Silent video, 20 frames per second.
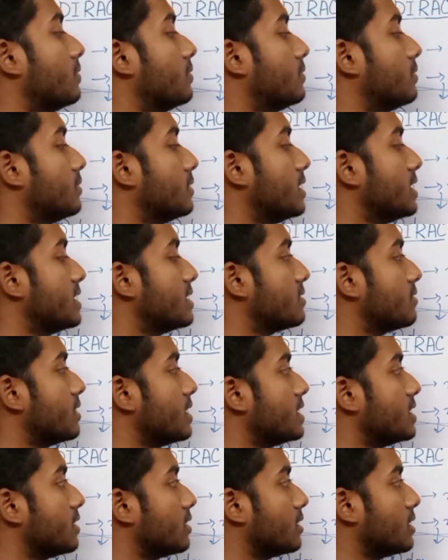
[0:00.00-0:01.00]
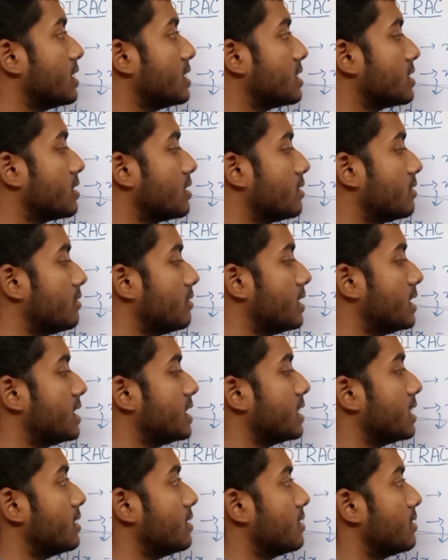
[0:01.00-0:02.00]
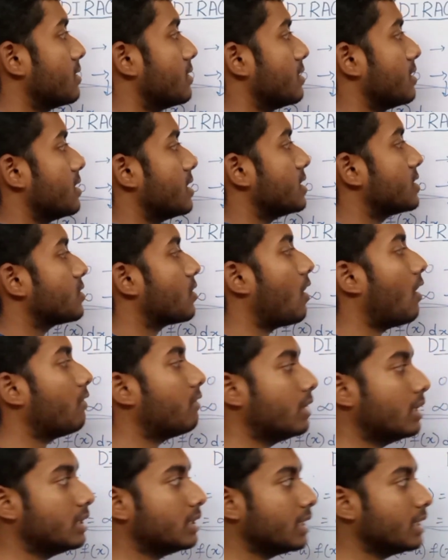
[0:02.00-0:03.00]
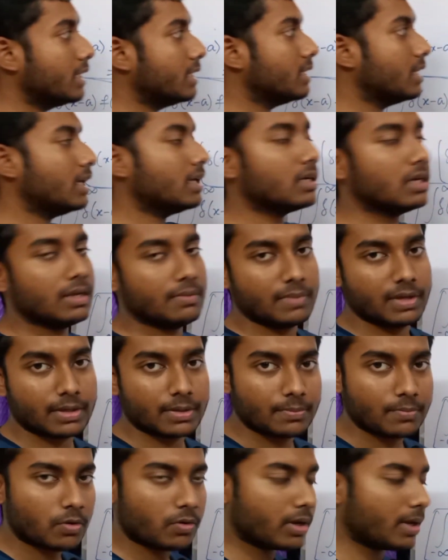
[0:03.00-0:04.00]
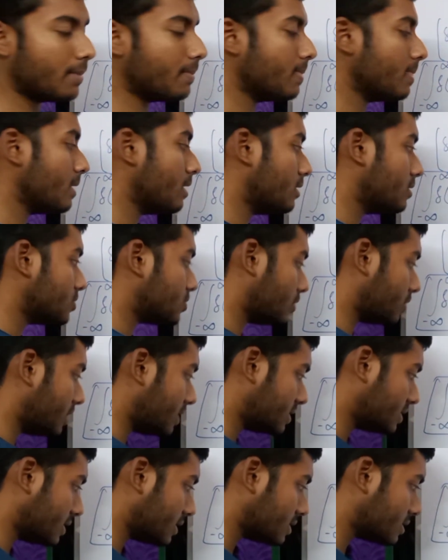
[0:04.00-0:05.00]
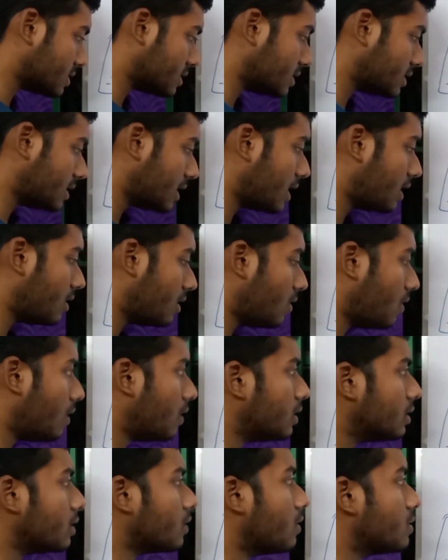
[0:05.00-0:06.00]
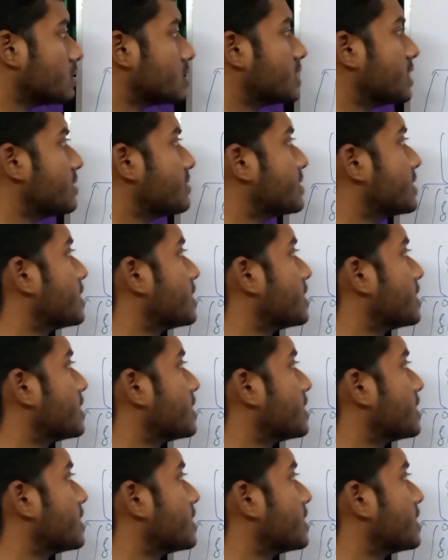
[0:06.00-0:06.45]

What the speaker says: this region is covered in that limit. Okay, so this is all the concepts